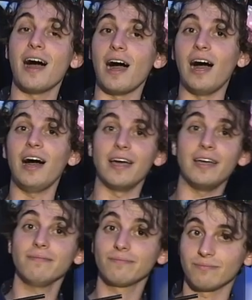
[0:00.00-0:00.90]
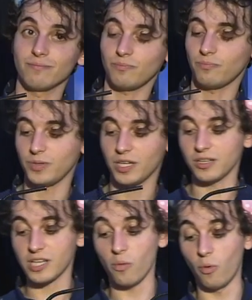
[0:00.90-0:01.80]
I,
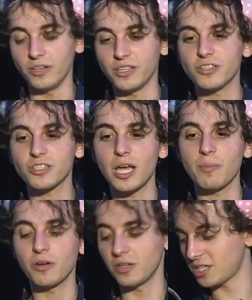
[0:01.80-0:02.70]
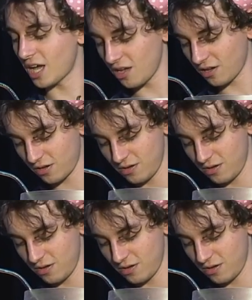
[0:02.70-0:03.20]
because I want it, I'm gonna take